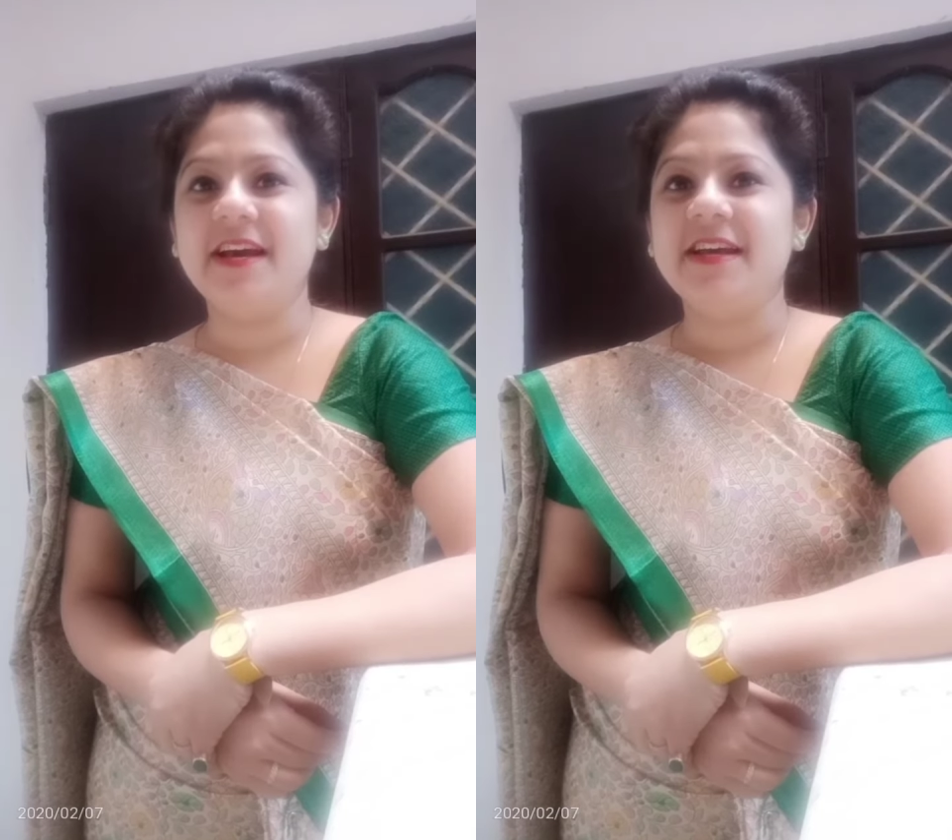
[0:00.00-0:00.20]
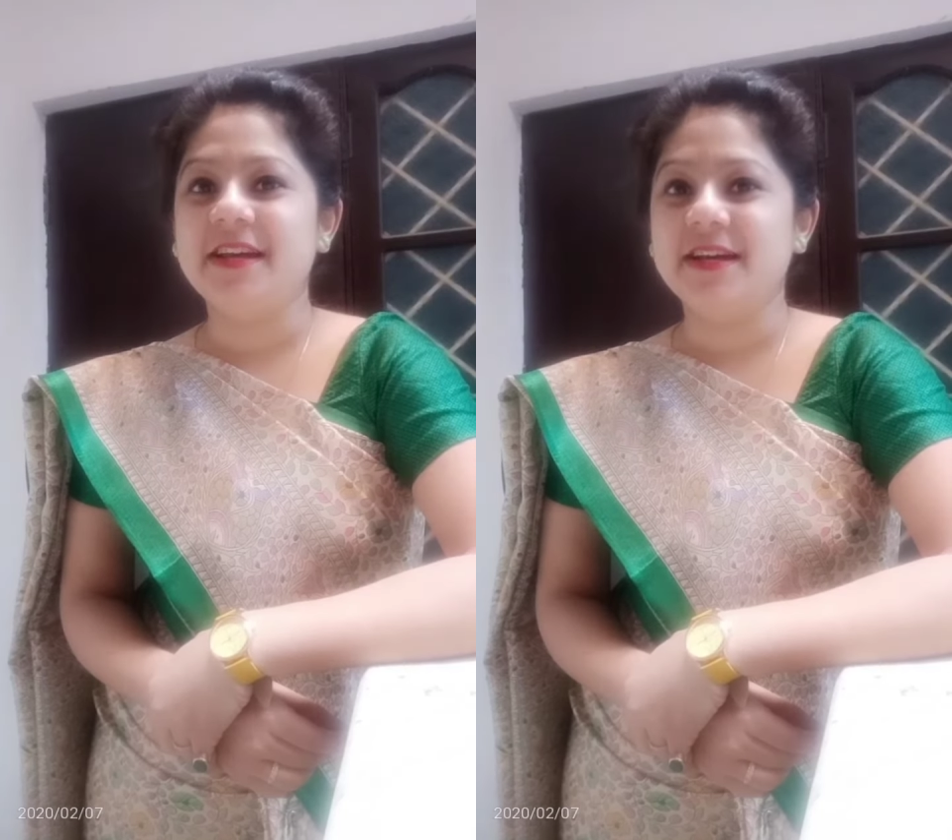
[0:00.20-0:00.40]

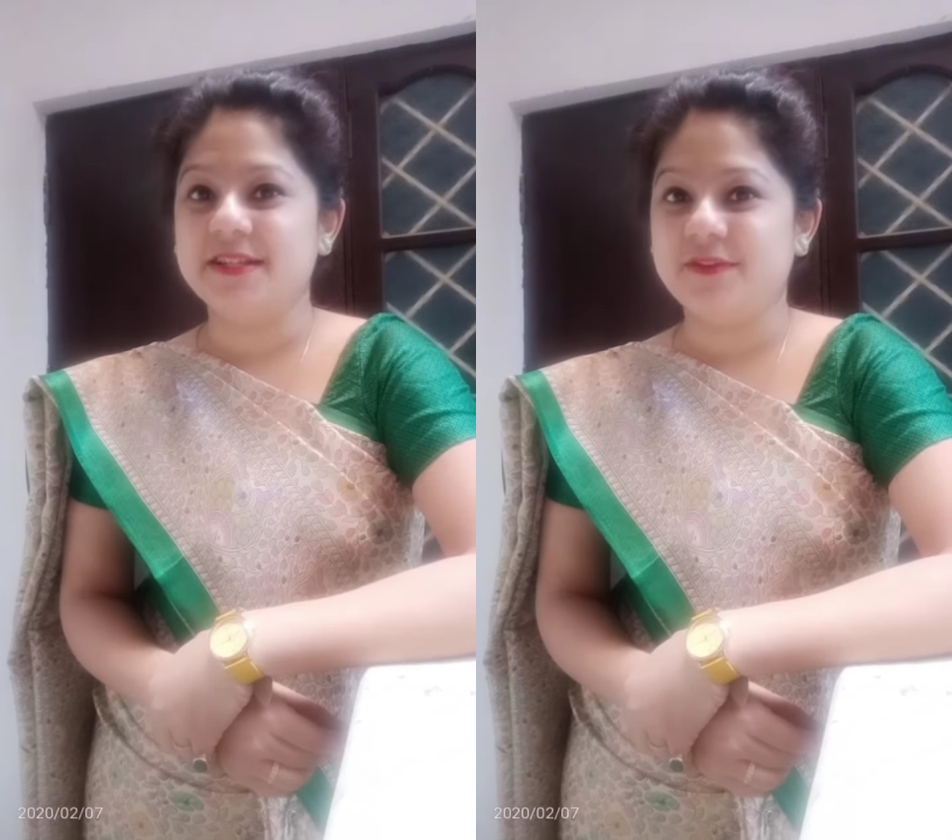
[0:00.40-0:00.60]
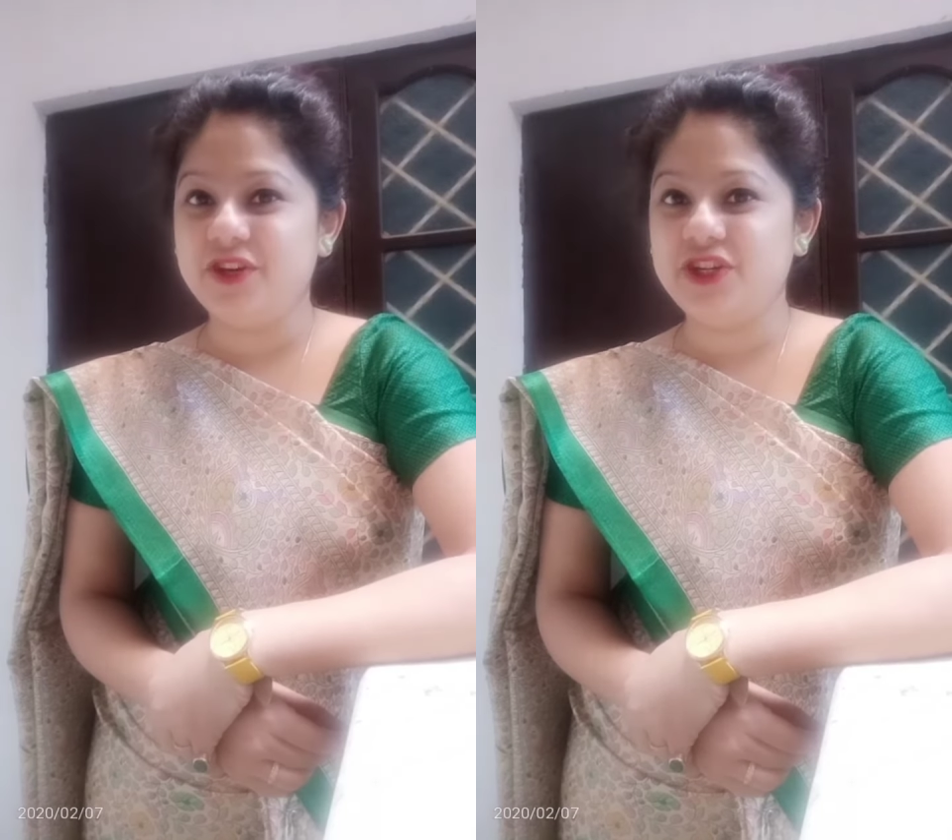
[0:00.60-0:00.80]

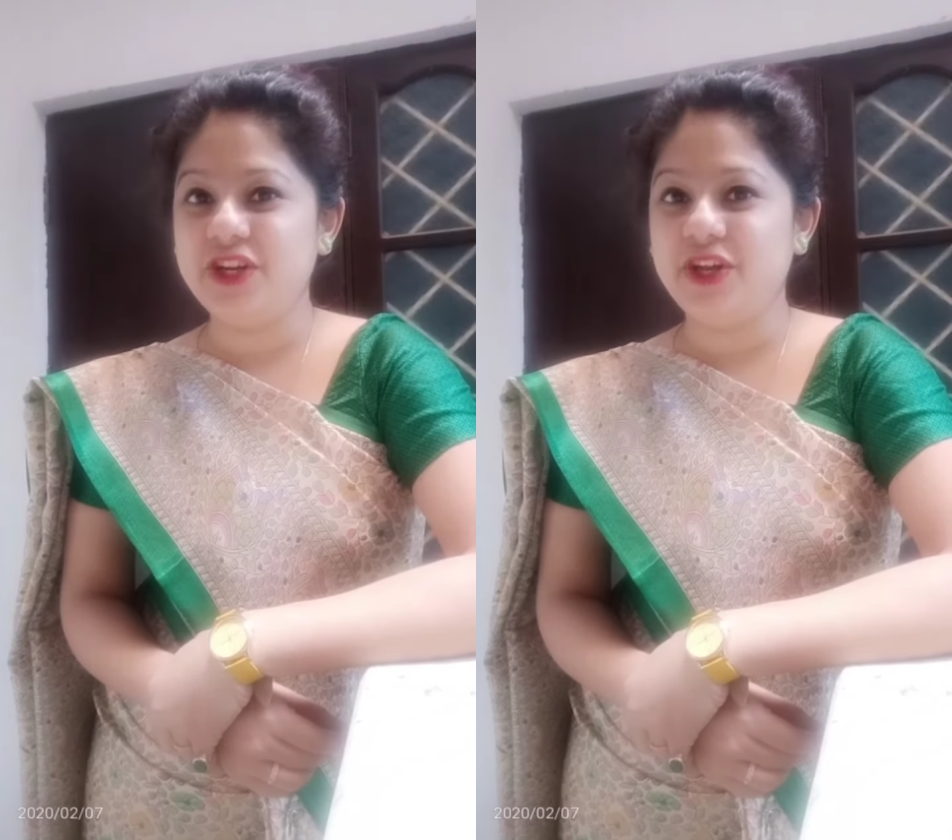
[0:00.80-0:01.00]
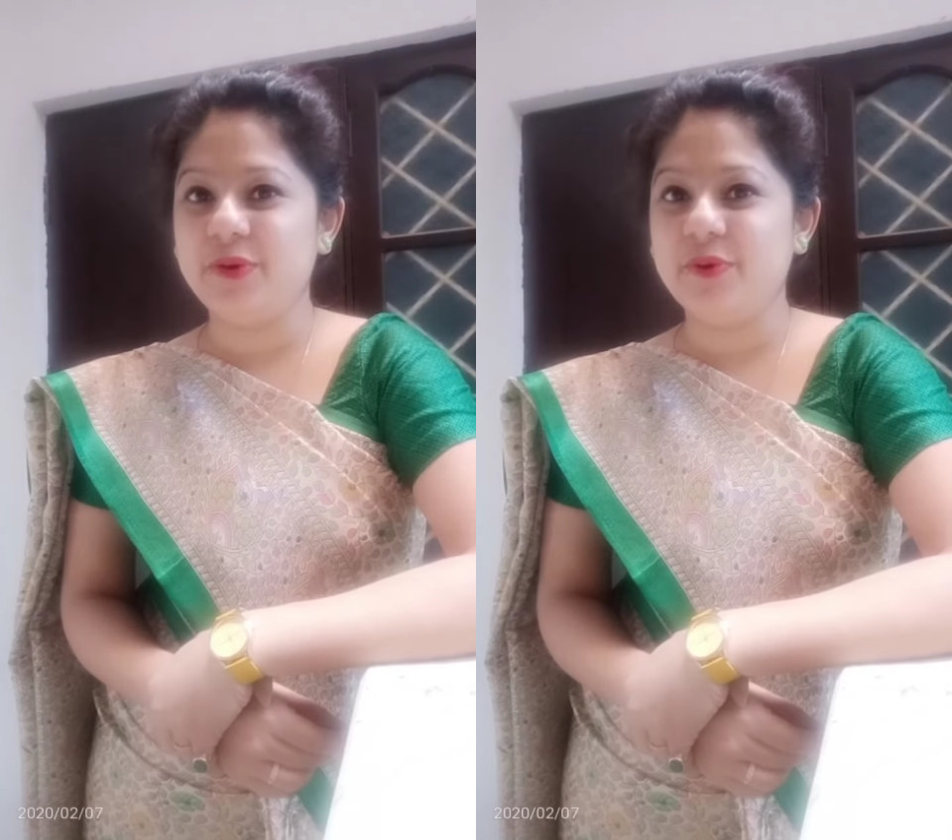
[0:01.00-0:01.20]
Here's
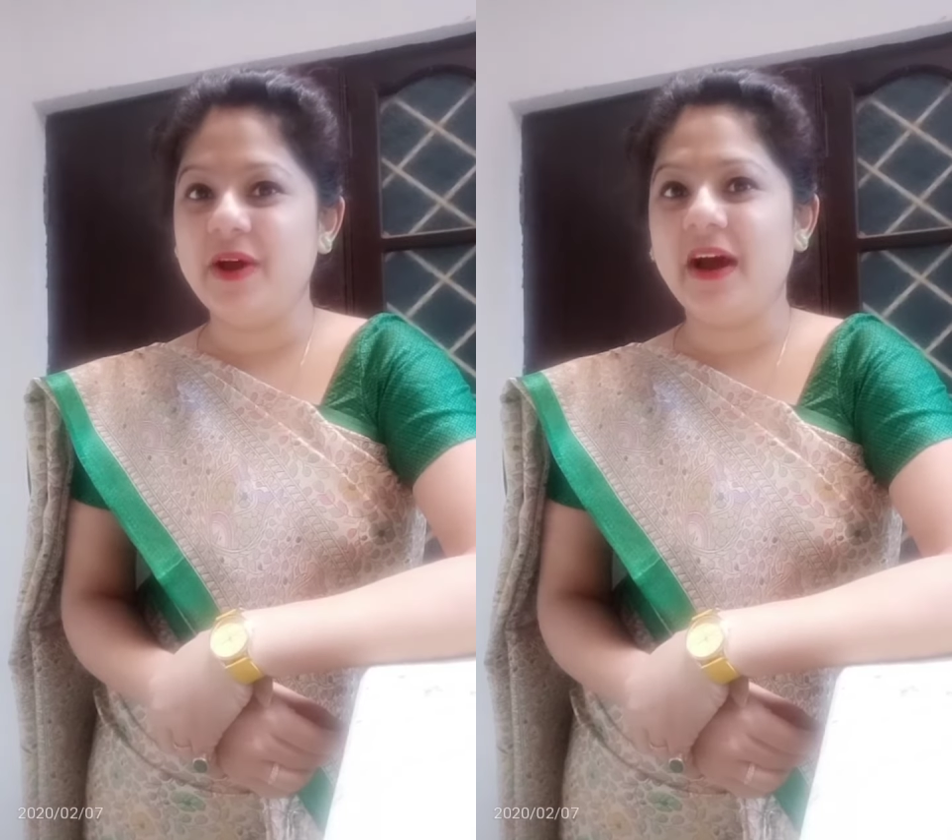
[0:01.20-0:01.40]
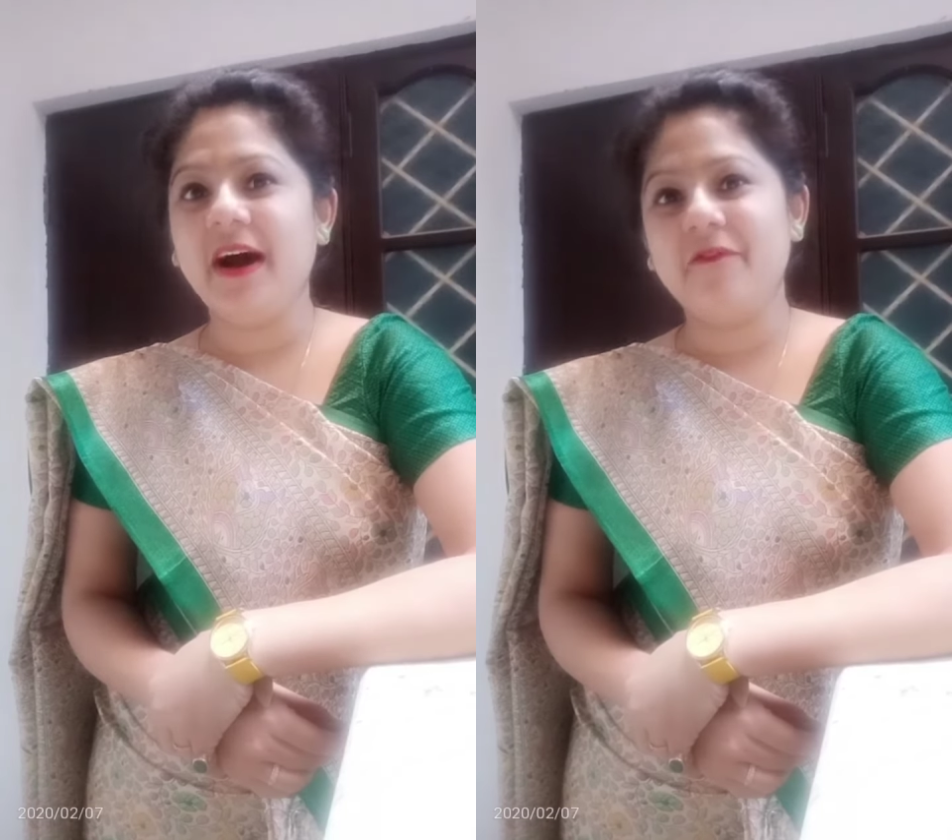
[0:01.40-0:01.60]
wishing you
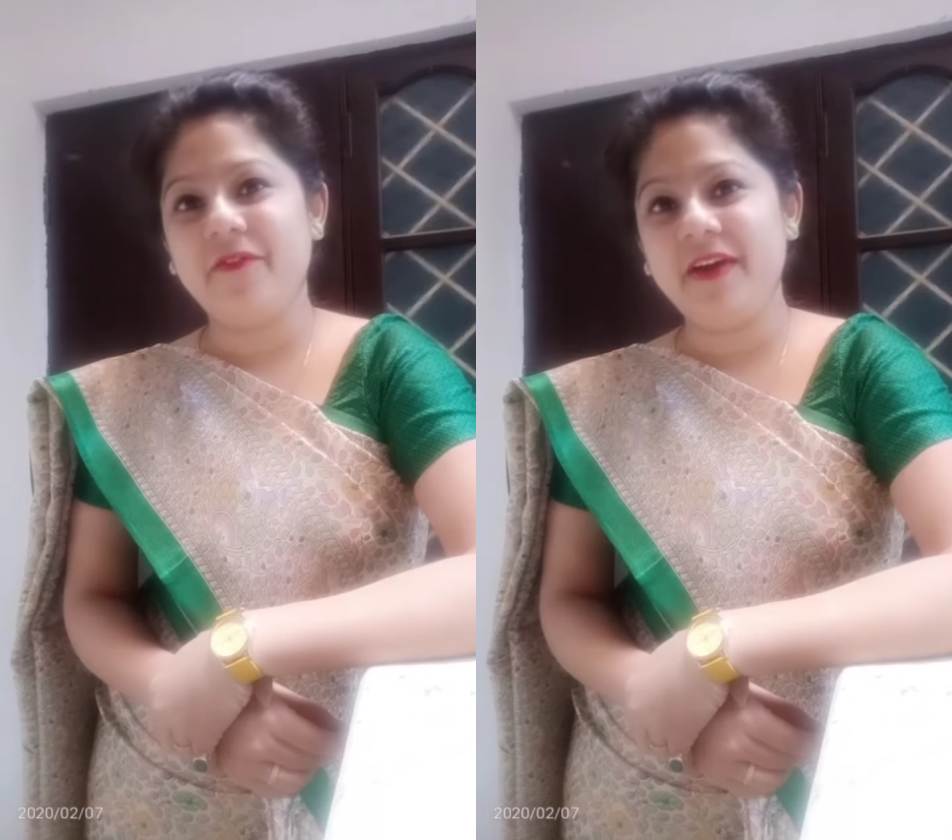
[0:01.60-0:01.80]
a